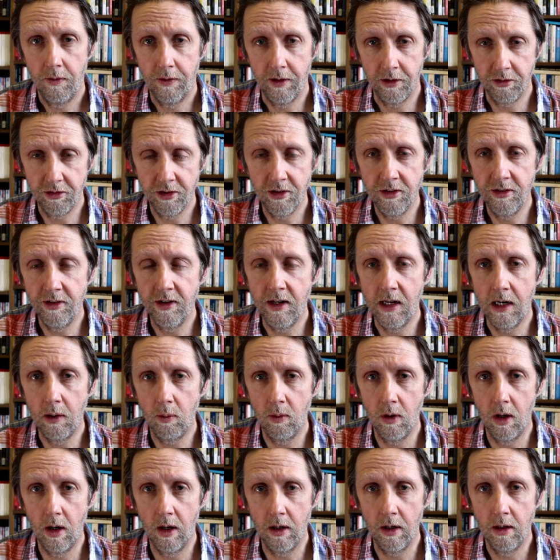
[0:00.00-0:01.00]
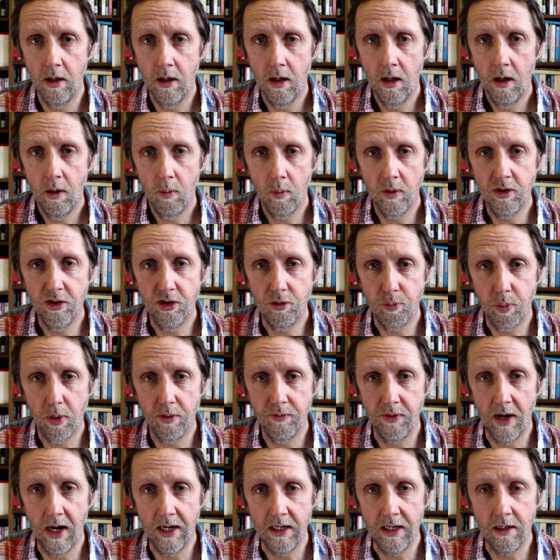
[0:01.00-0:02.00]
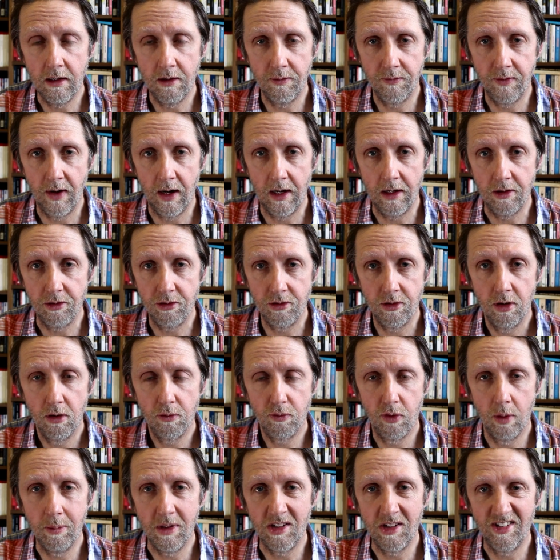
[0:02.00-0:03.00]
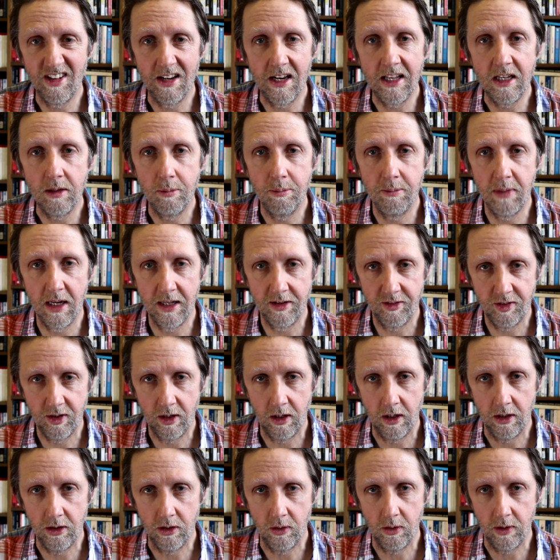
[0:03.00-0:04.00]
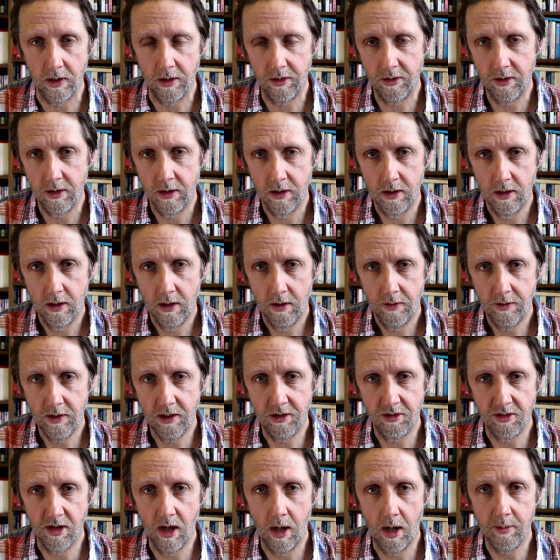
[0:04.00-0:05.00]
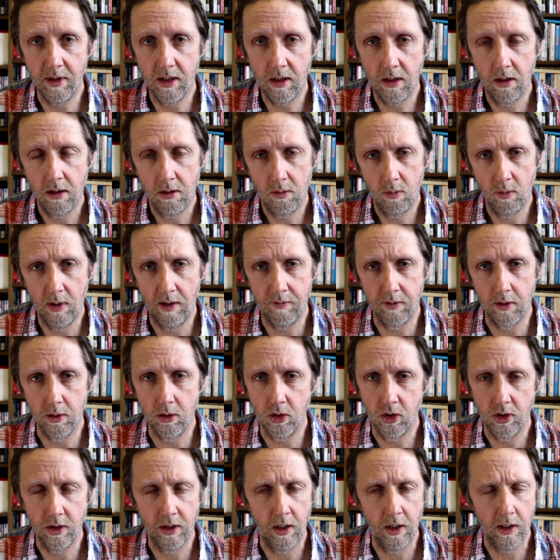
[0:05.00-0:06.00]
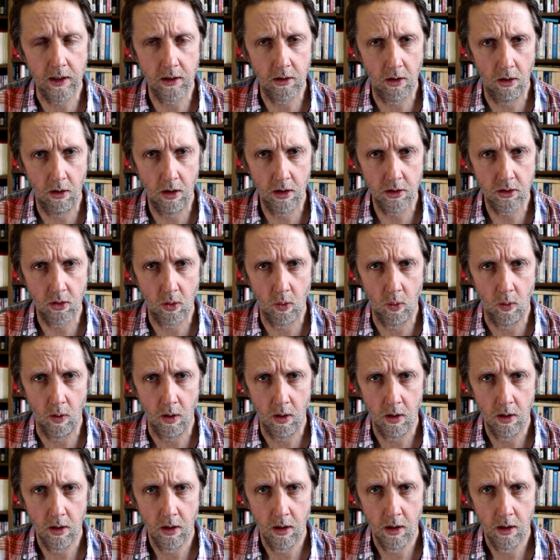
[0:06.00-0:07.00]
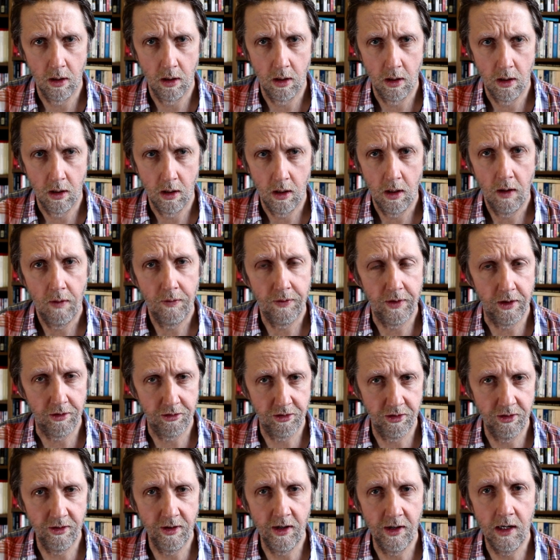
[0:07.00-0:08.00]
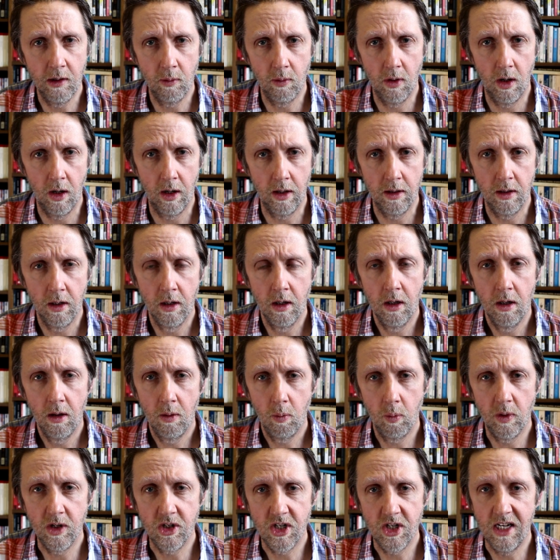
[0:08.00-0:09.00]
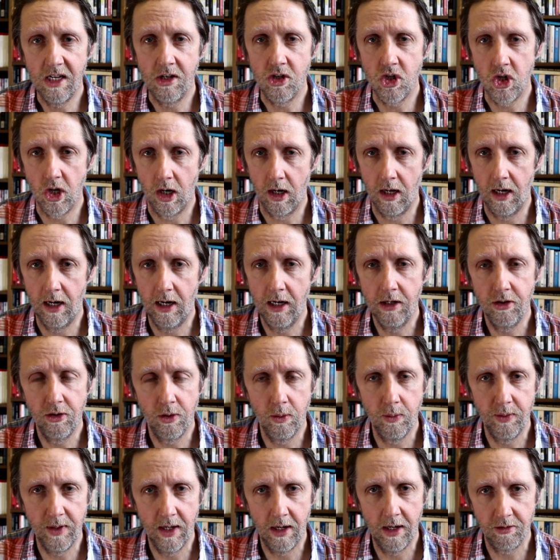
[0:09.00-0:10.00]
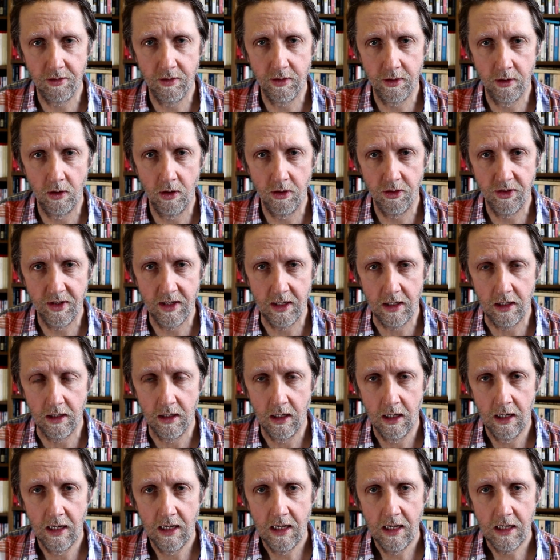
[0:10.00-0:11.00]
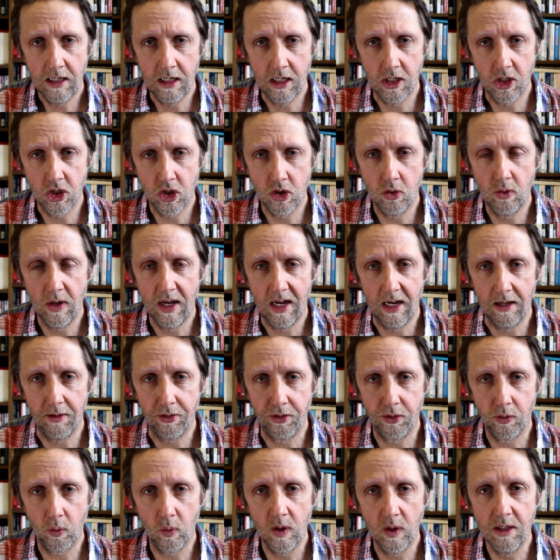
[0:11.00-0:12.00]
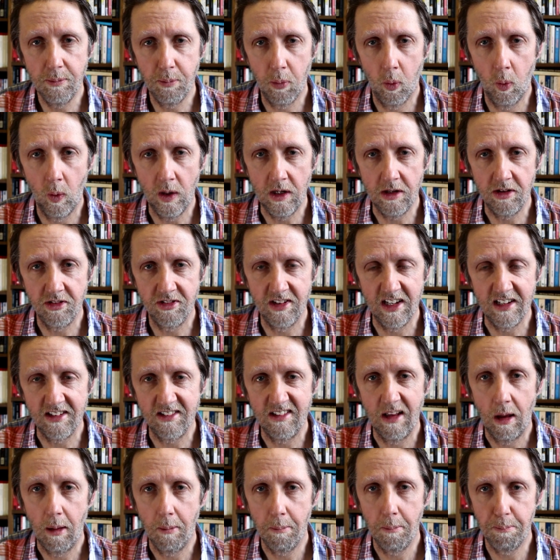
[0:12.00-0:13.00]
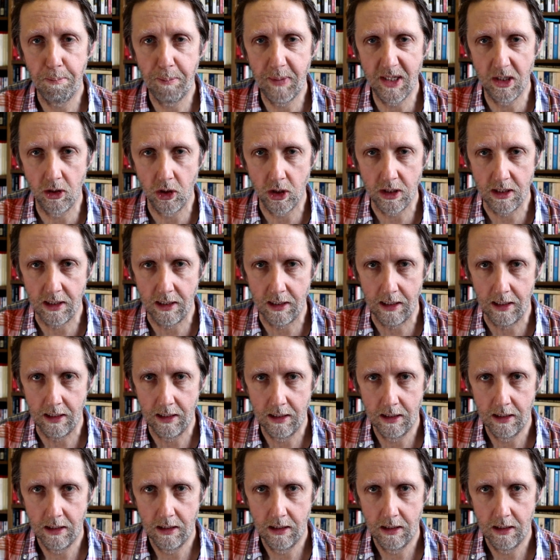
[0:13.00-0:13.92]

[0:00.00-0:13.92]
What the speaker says: This is an Iran which has provided advice from its elite military unit, the Islamic Revolutionary Guard Corps. This is an Iran which in July 2013 issued a $3.6 billion